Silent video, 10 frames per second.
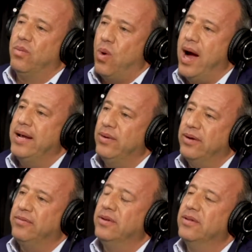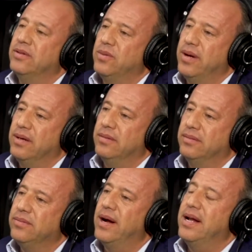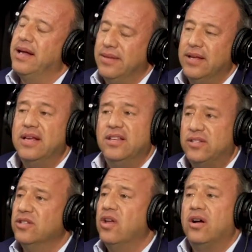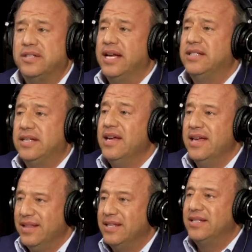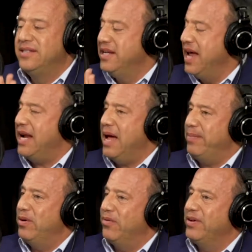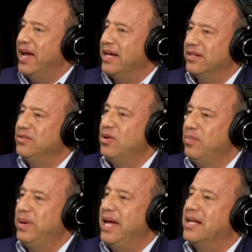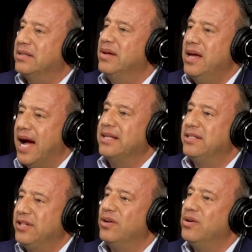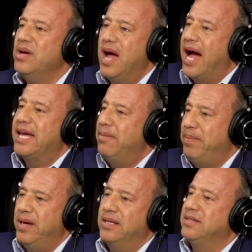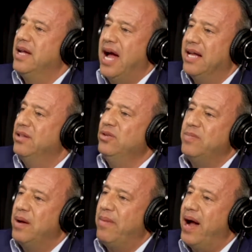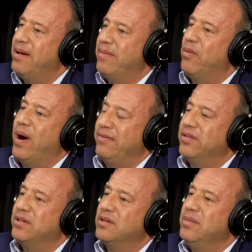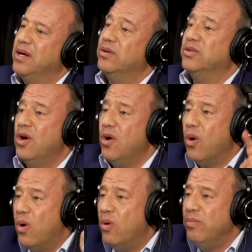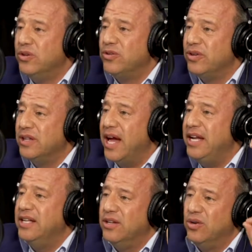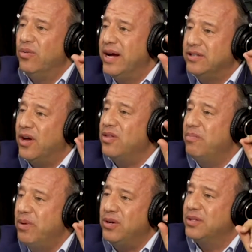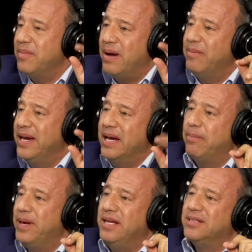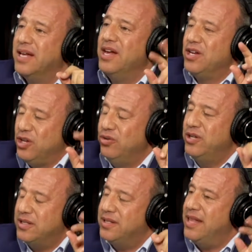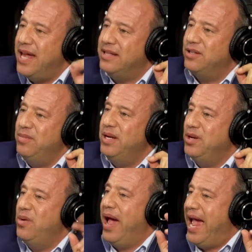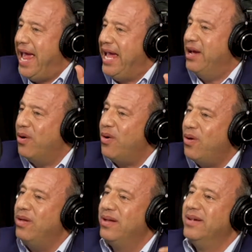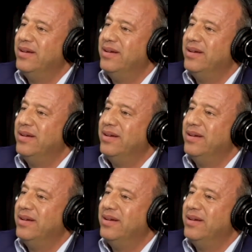why do I feel this way? Yeah. Right. And th- this is long. T- t- this is, did not happen overnight. There's no BS. I still, I get pissed. I lose my mind. My wife looks at me and goes, Oh, Mr. Enlightened, who writes all the books about being at peace. You just said that to me, you a hole.